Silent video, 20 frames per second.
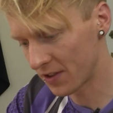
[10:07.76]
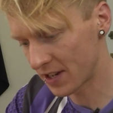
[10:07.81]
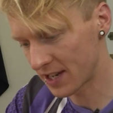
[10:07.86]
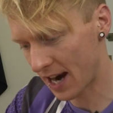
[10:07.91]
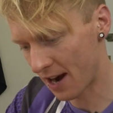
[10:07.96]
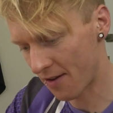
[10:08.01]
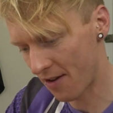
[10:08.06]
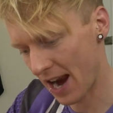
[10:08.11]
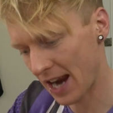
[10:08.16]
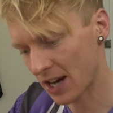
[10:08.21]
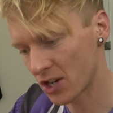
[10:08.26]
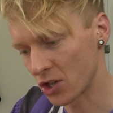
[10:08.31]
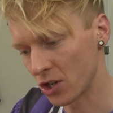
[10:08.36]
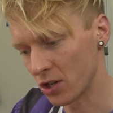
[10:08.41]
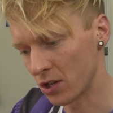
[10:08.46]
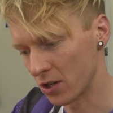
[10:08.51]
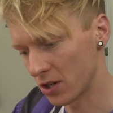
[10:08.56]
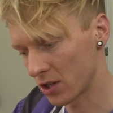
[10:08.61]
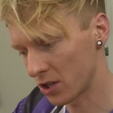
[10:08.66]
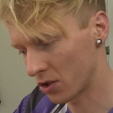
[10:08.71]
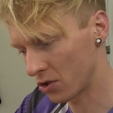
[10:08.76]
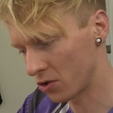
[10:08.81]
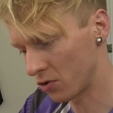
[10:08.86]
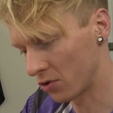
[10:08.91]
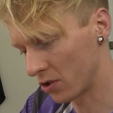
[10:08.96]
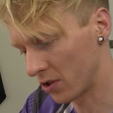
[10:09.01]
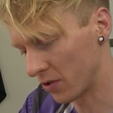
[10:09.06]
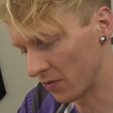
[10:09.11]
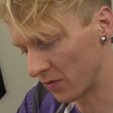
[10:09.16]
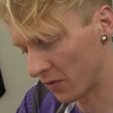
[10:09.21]
of the directions
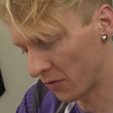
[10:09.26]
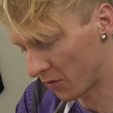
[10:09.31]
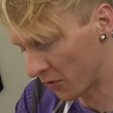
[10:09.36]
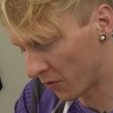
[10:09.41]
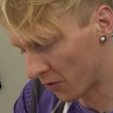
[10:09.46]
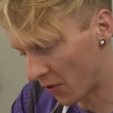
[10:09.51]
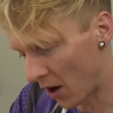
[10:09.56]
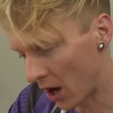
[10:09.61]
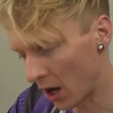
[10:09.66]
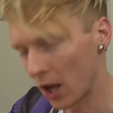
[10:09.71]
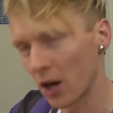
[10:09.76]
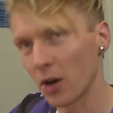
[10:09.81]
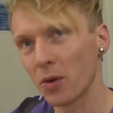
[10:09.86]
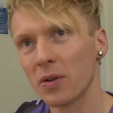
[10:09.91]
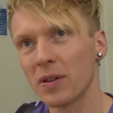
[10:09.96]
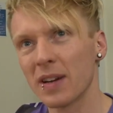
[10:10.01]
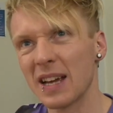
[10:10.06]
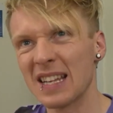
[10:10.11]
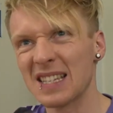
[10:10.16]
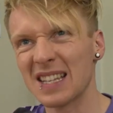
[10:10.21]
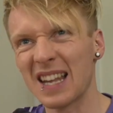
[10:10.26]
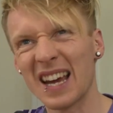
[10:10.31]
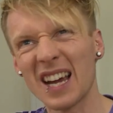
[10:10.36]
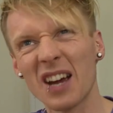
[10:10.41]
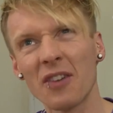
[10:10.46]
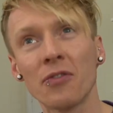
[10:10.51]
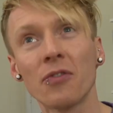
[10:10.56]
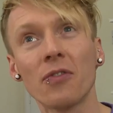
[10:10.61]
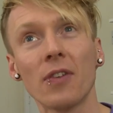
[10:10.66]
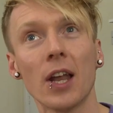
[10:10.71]
sort of follow. It's like
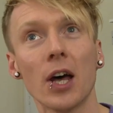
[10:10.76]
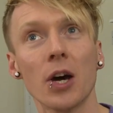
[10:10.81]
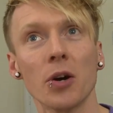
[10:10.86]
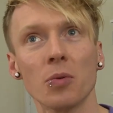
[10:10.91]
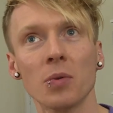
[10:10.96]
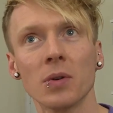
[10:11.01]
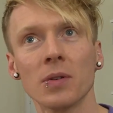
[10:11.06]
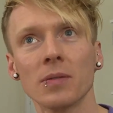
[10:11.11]
a flow.